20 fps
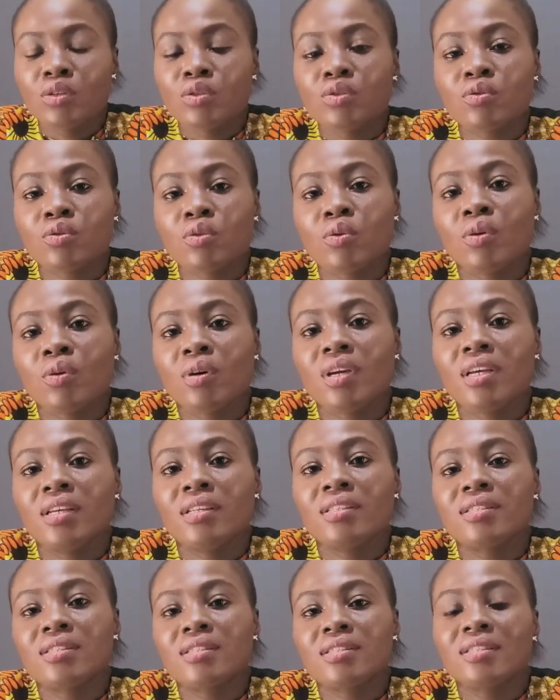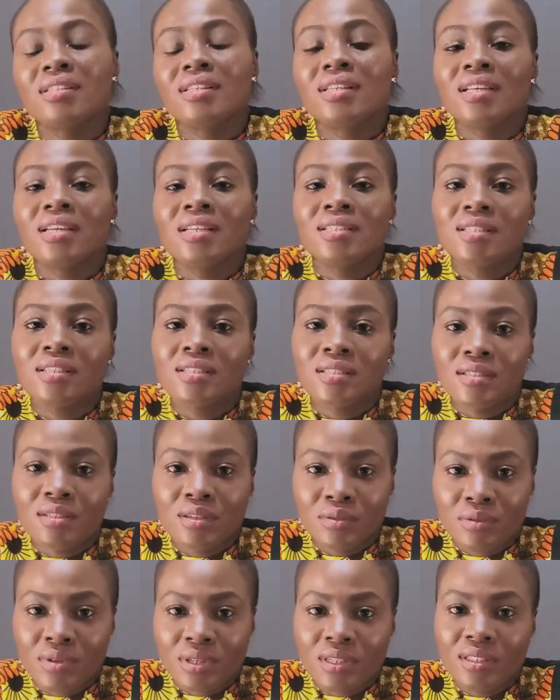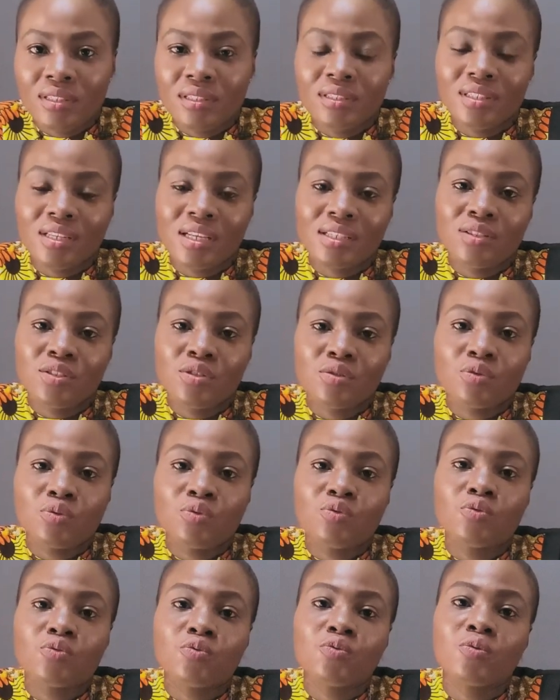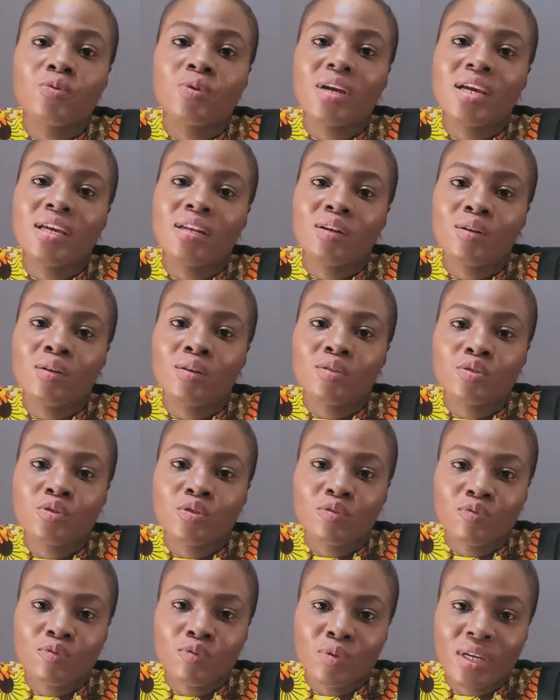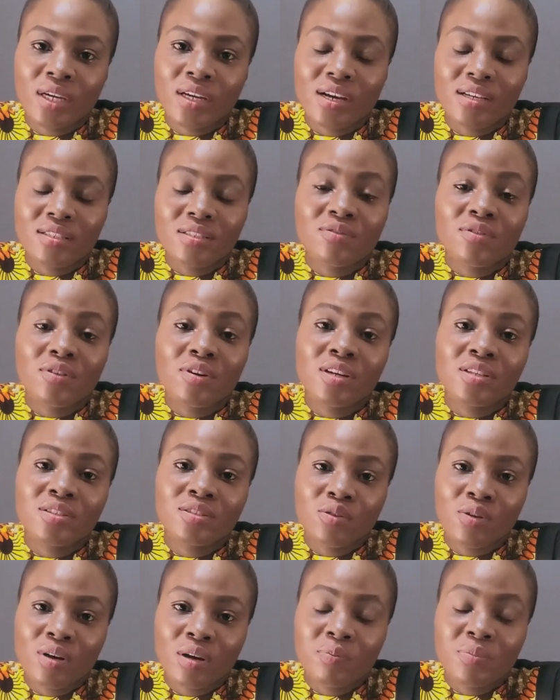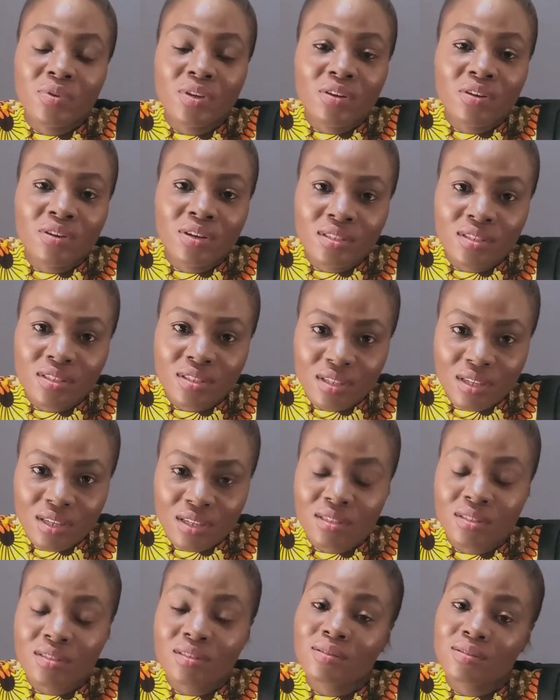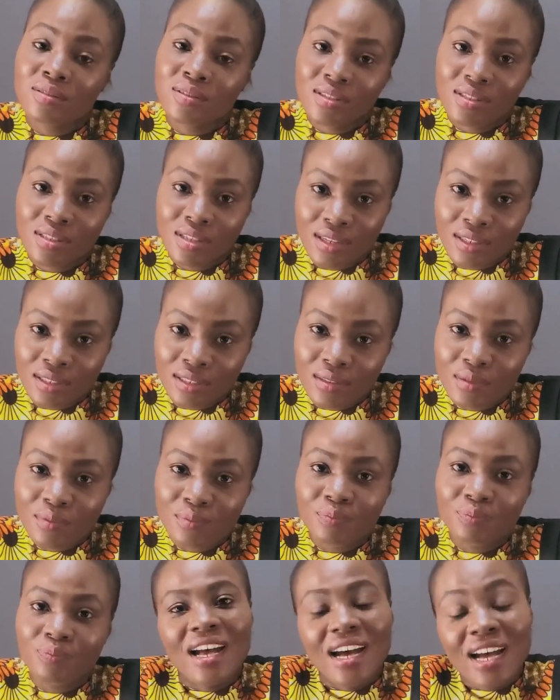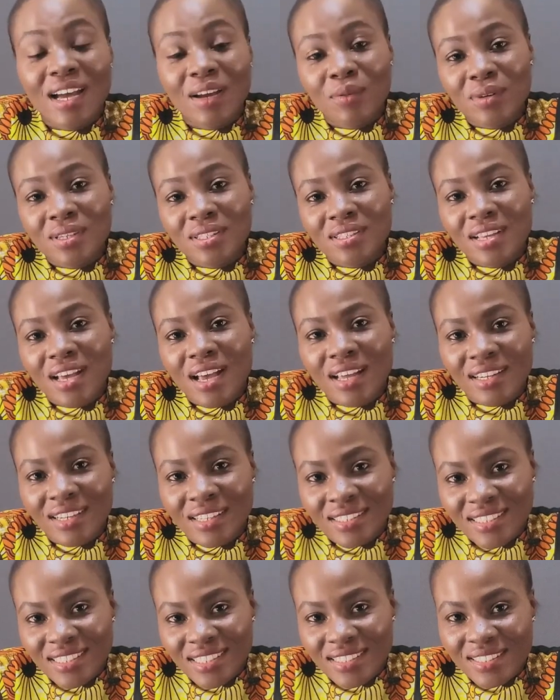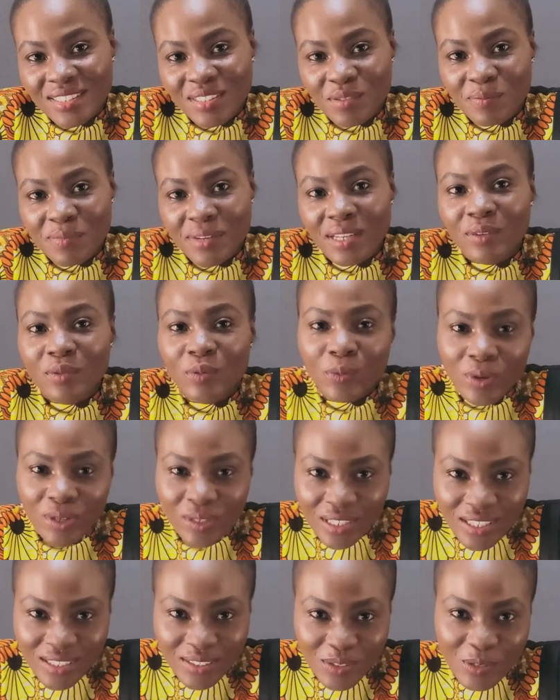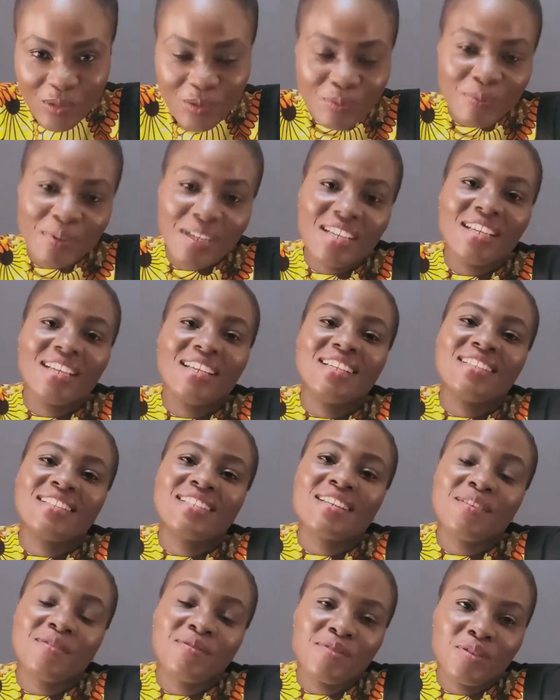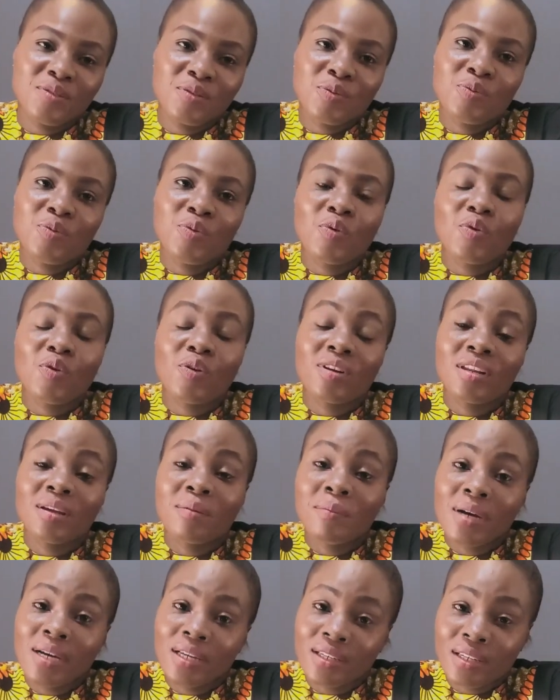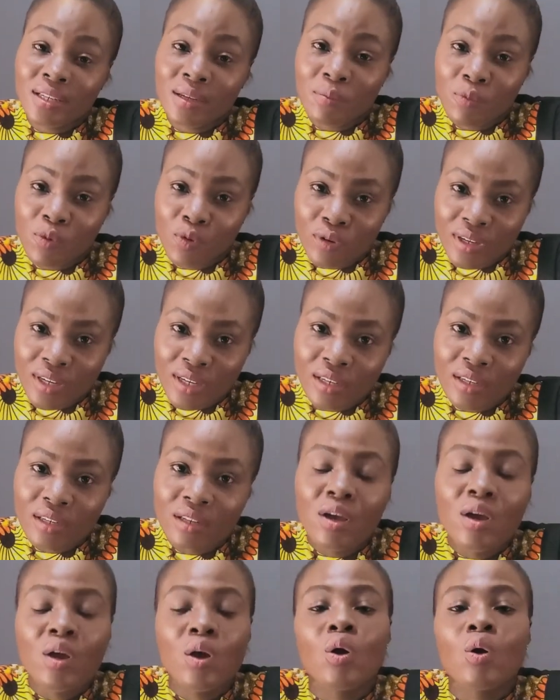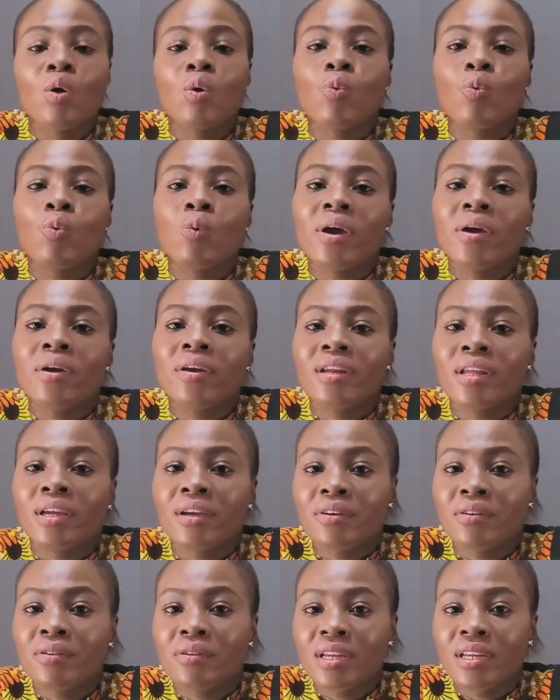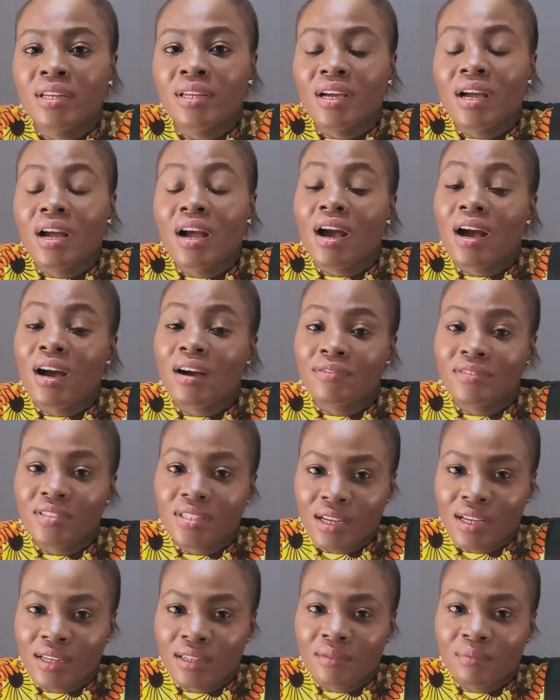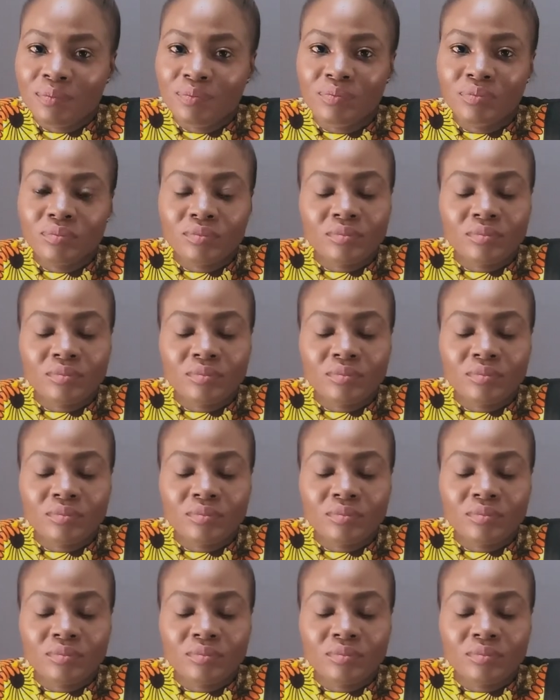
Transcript: So it's necessary that you do a lot of work as far as your appearance is concerned. I once had a gentleman walk into my interview on a Monday morning wearing a green kaftan.